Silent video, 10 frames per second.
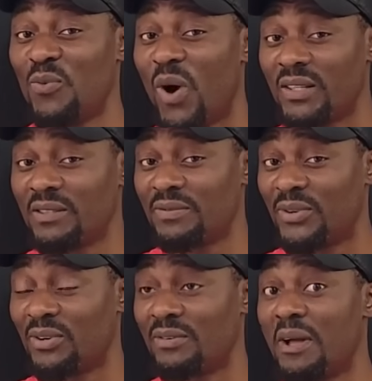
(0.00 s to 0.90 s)

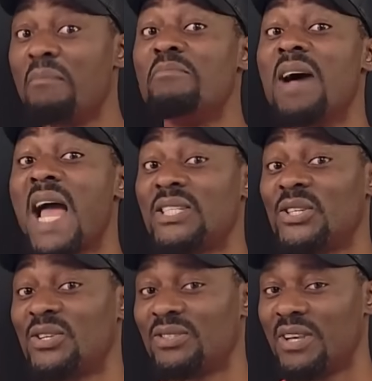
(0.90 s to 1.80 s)
wonderful,
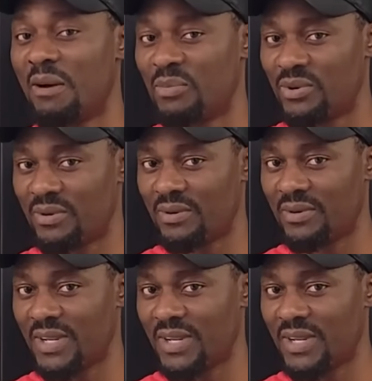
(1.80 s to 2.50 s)
magical number.